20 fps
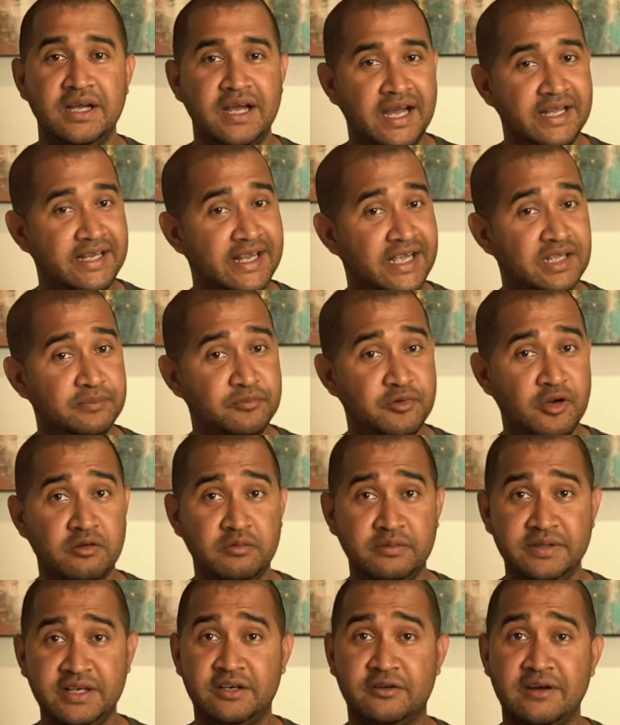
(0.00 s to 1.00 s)
and I can
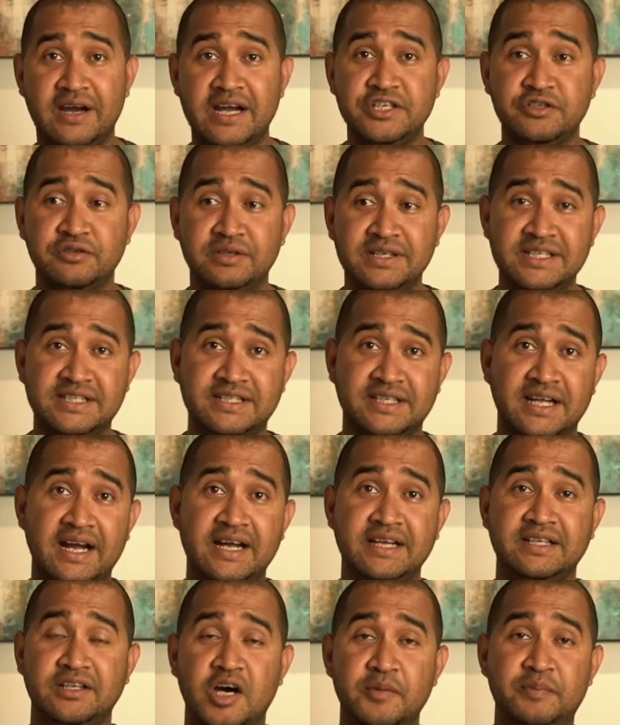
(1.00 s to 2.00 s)
probably gradually
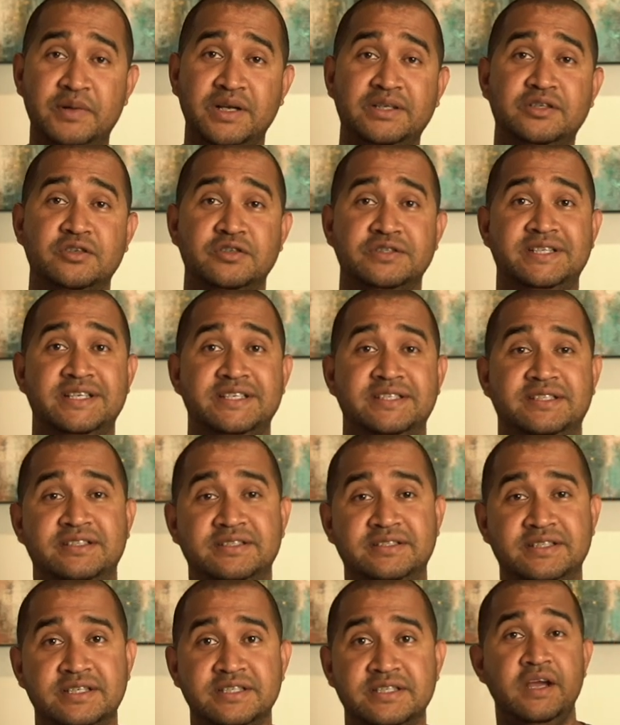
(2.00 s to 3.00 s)
start upping those
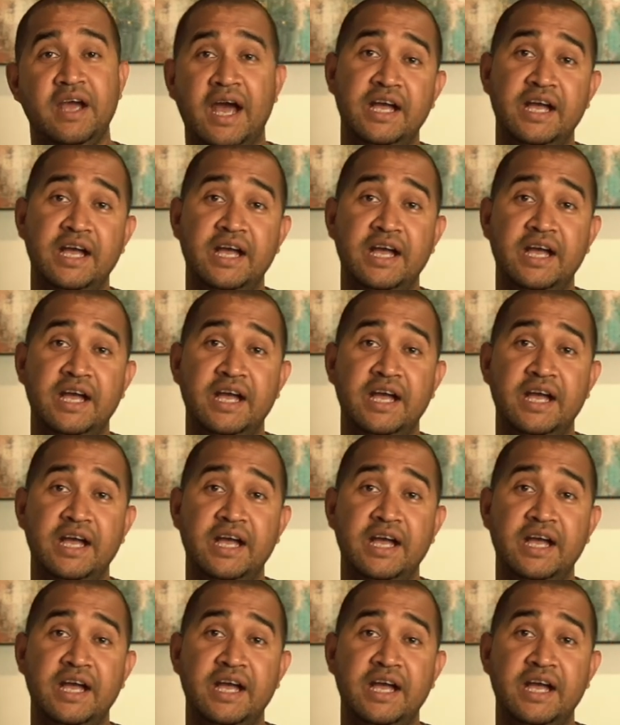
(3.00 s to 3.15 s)
distances.